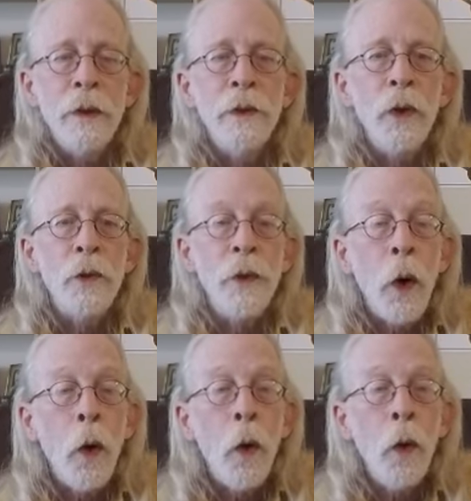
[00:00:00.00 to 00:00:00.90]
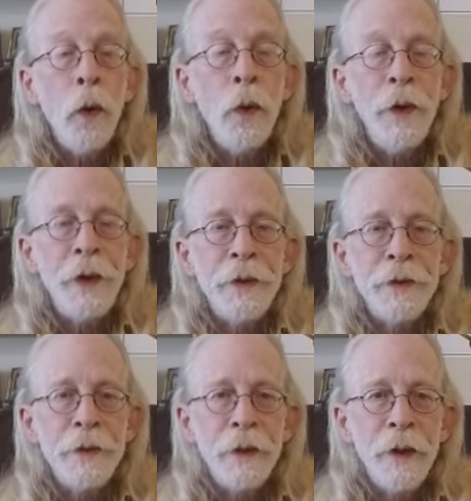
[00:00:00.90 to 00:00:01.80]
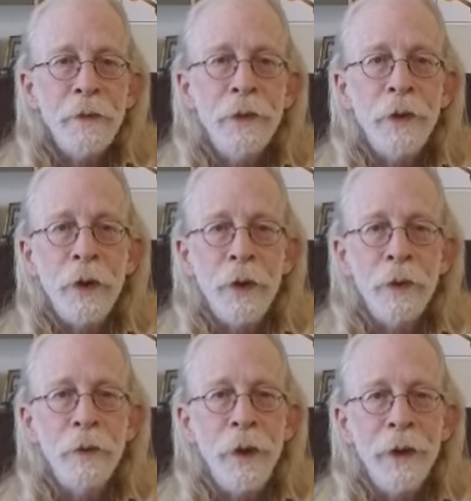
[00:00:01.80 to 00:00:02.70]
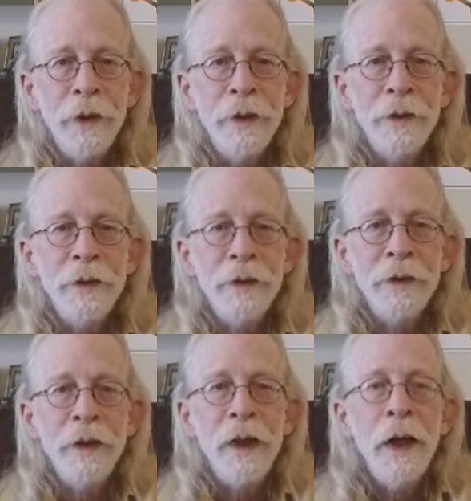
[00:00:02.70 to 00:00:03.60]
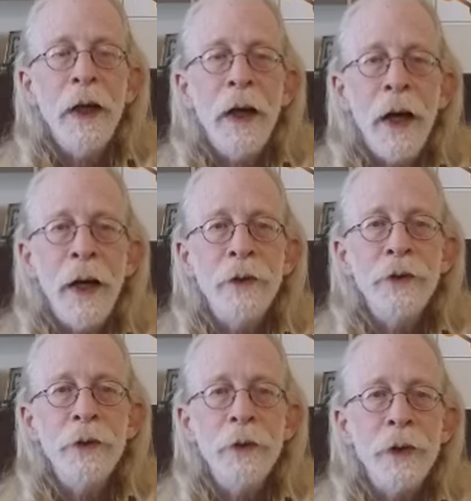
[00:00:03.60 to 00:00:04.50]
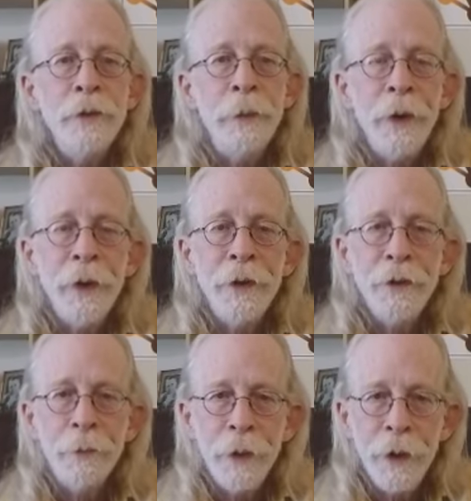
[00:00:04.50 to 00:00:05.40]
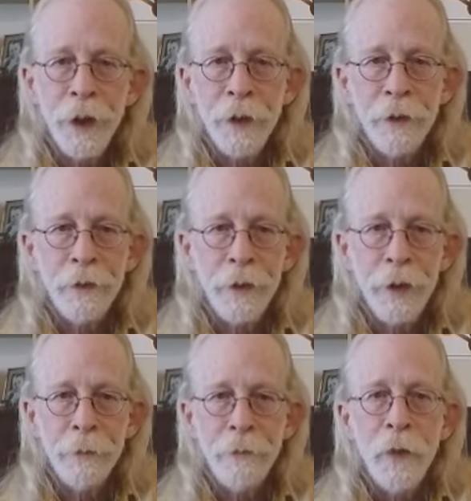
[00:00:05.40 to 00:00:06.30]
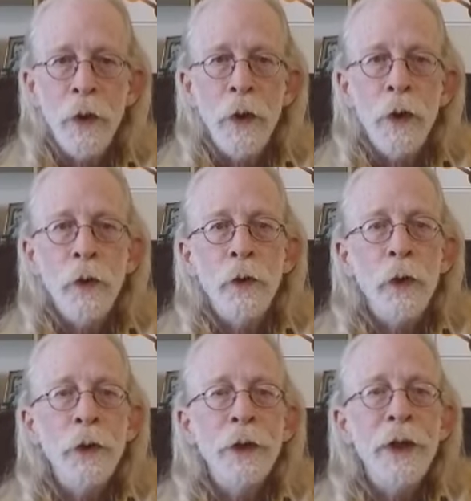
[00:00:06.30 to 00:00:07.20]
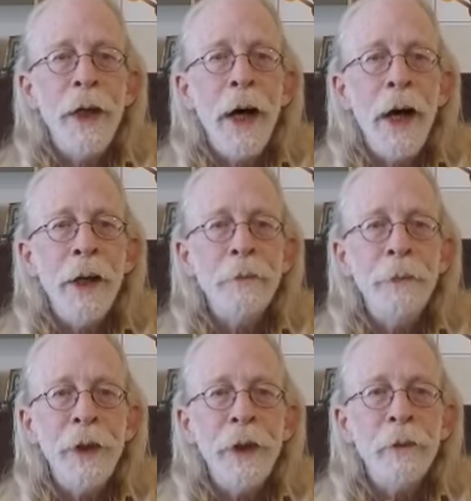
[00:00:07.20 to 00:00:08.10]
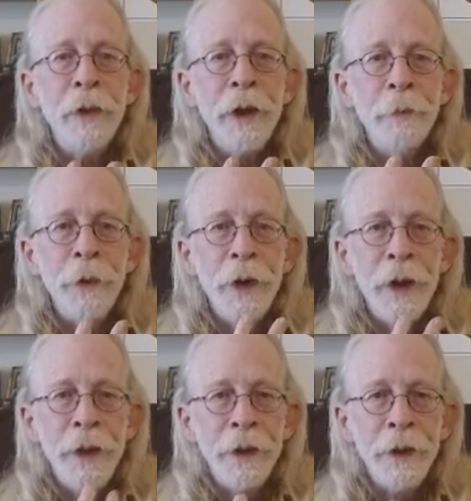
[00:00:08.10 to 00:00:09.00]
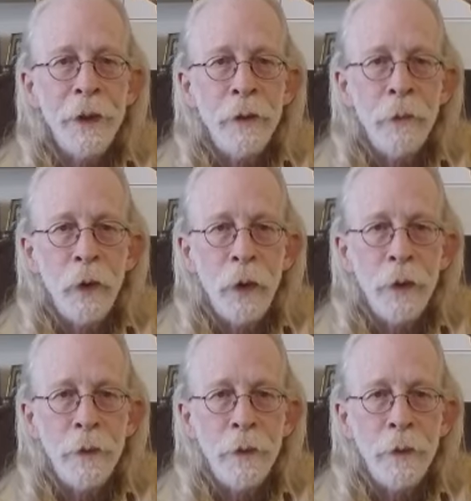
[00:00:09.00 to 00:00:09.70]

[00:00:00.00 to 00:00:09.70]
your the wholeness of your awareness as you experience the pornography. So you're not being manipulated anymore